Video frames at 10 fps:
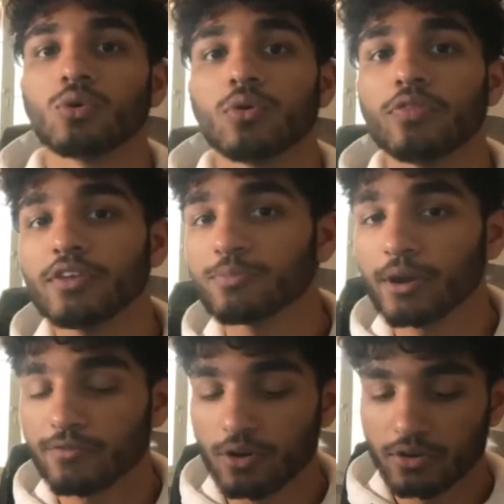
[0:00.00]
So
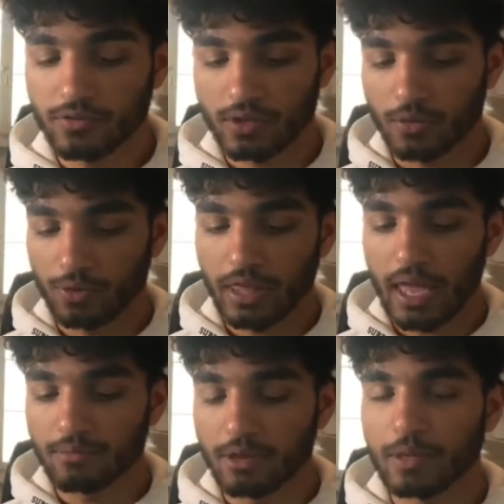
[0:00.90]
this microphone is
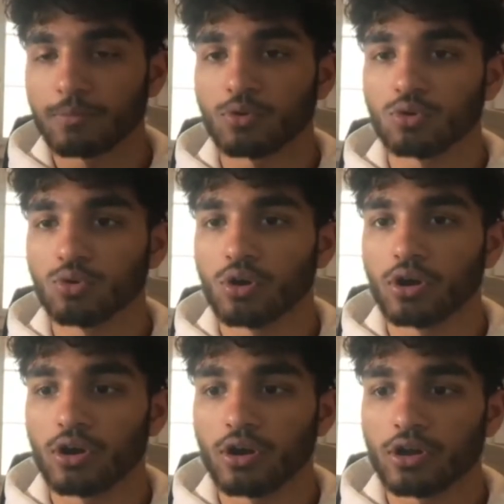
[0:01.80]
really aimed at people
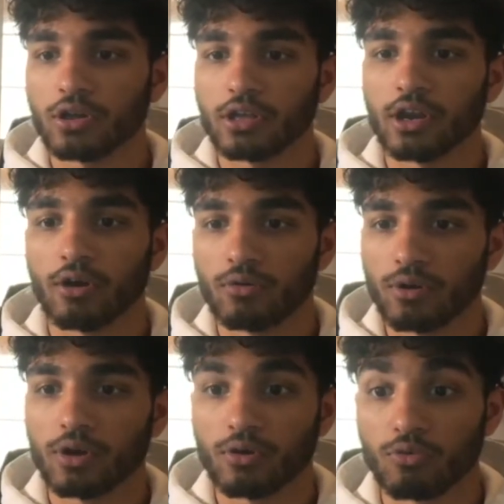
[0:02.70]
who are,
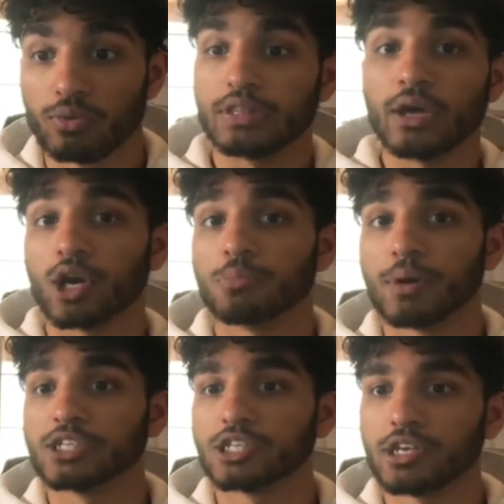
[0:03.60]
really
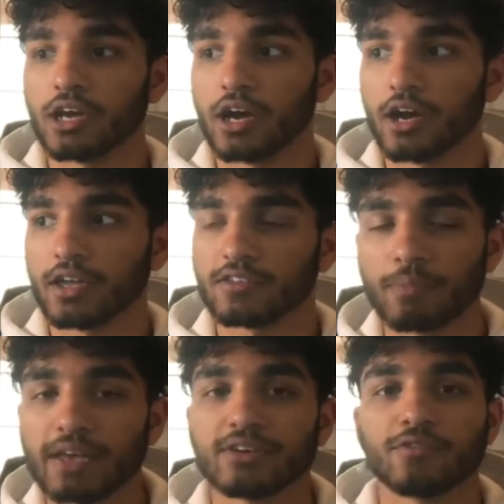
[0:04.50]
on a budget,
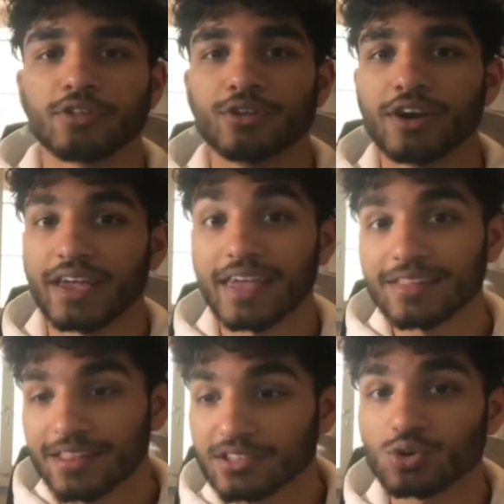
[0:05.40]
I guess myself included.
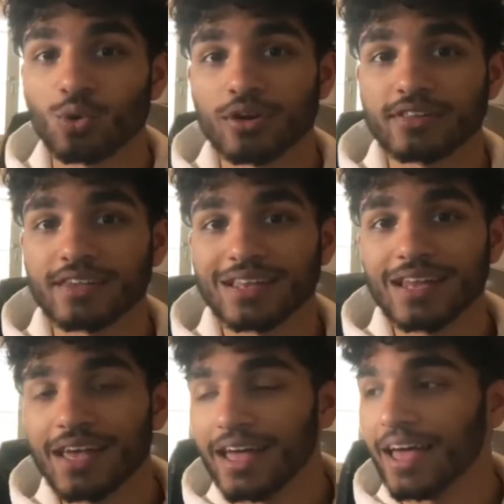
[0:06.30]
I get that it's
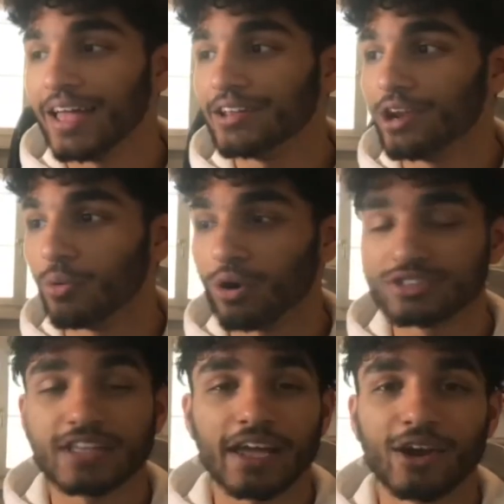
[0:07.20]
quarantine and,
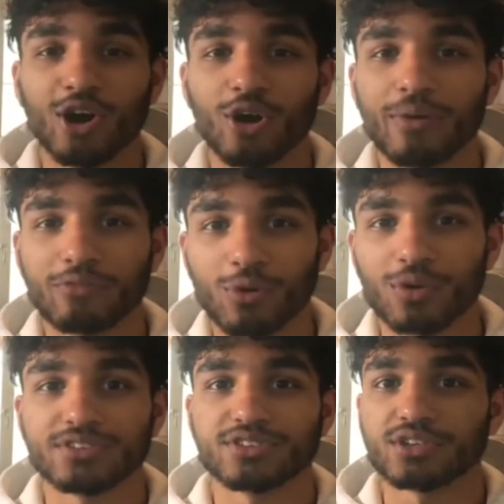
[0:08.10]
we're all stuck at home.
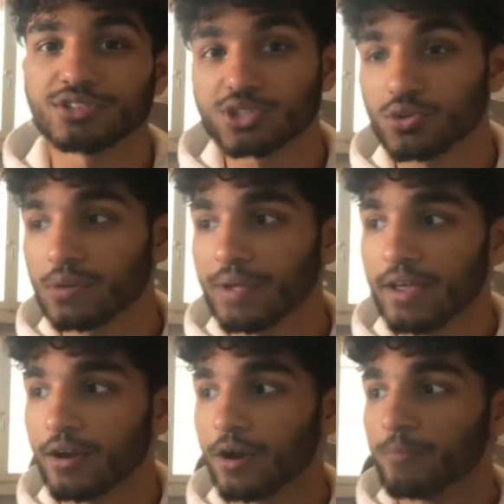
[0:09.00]
Everyone wants to start
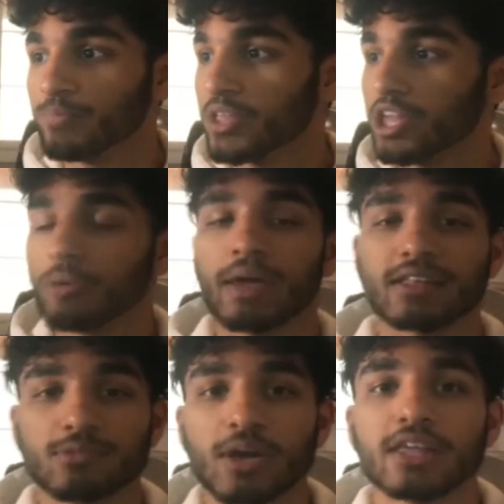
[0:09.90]
streaming or,
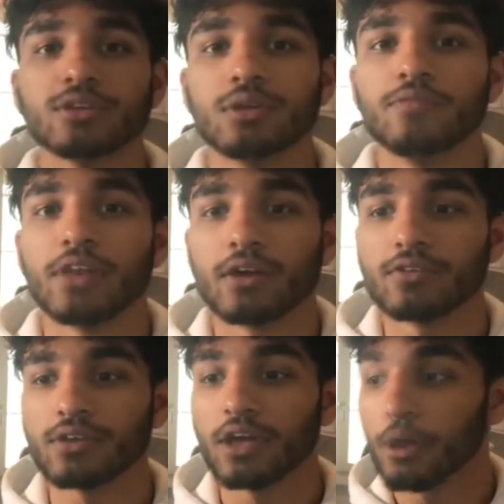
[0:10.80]
making some kind of YouTube
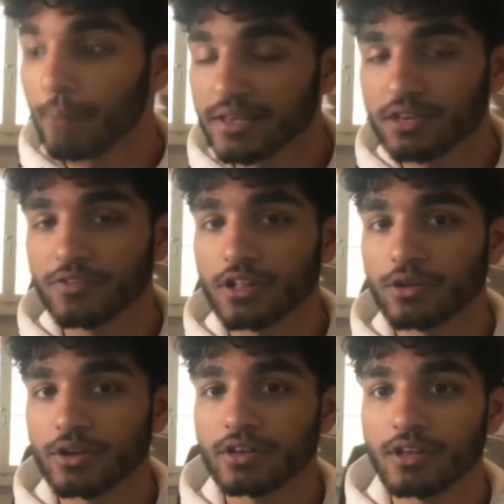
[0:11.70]
videos,
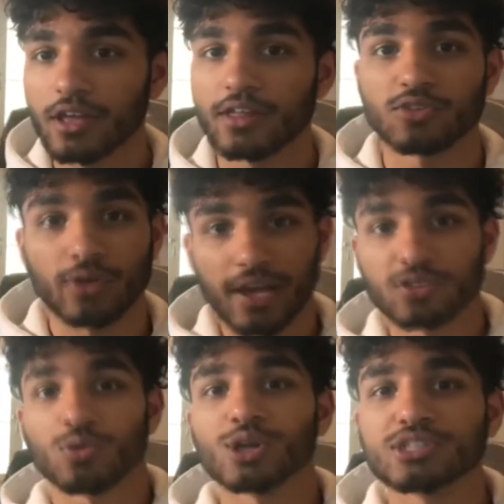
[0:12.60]
myself included. That's
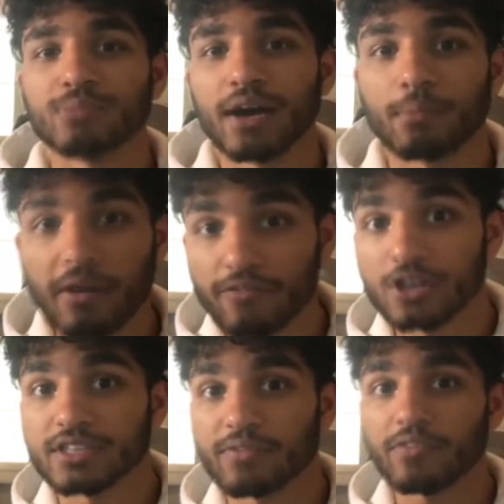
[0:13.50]
why you guys are watching
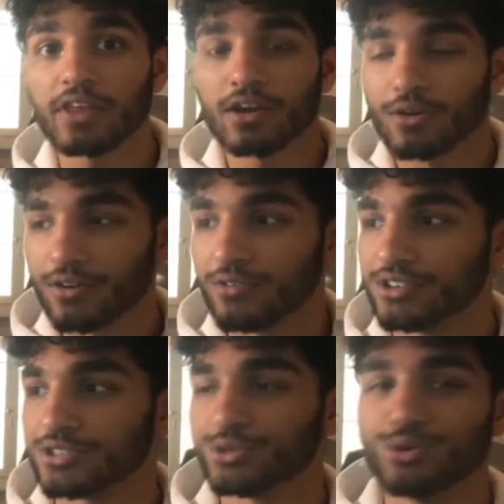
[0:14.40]
my first ever video,
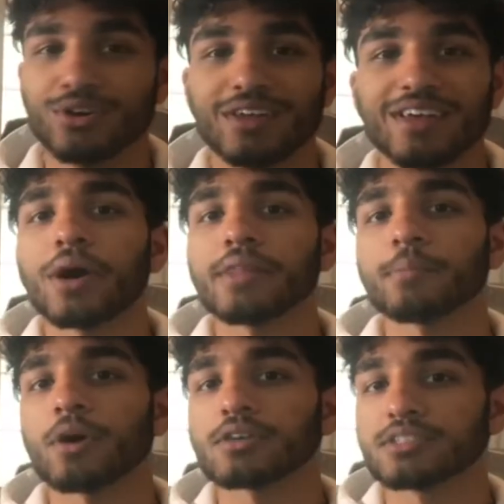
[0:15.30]
which is cool. So
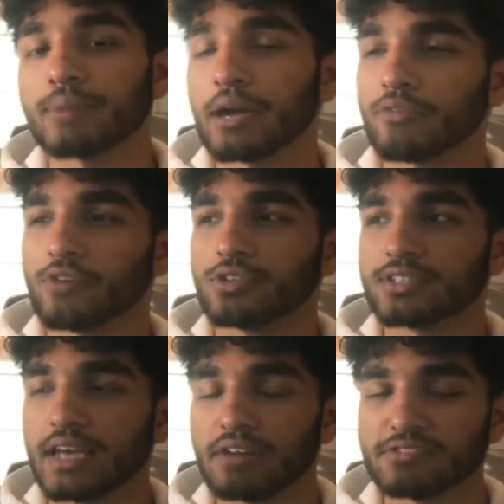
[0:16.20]
out of the box, the
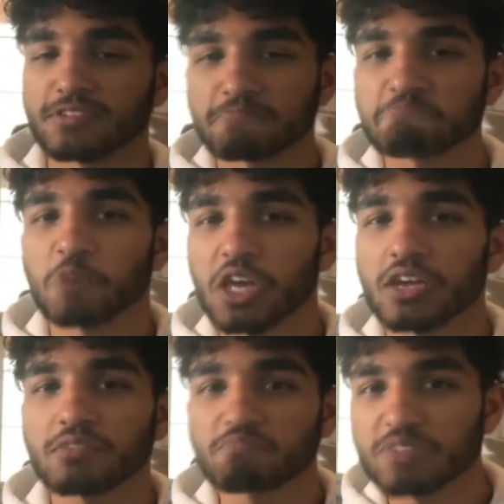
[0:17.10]
microphone sounds
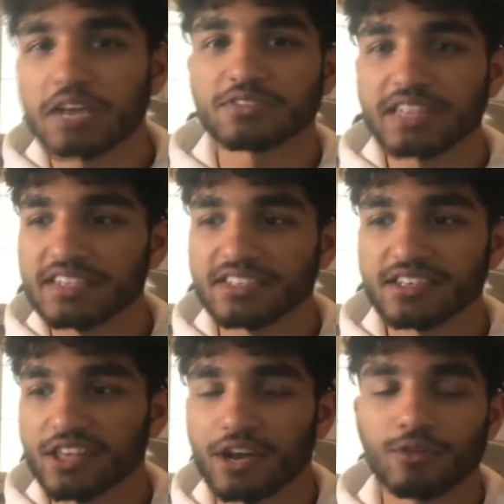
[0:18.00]
pretty good, sounds
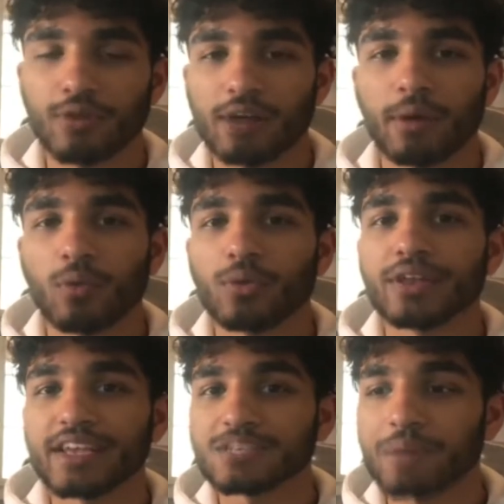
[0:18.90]
decent, right
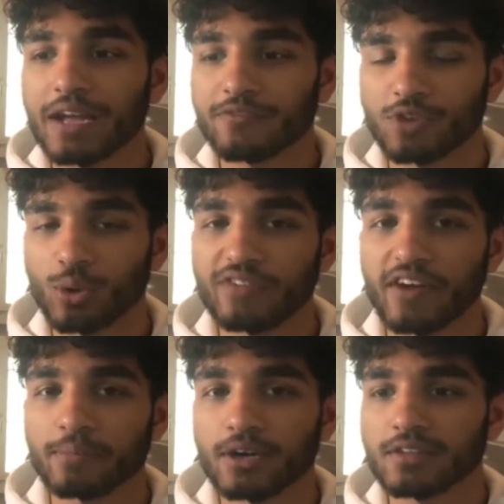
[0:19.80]
about what you'd expect for
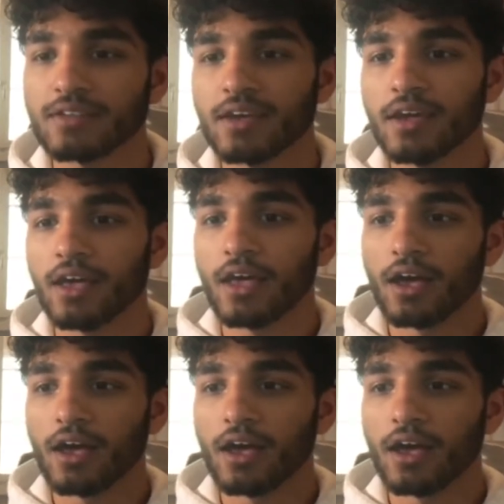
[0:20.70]
25 bucks.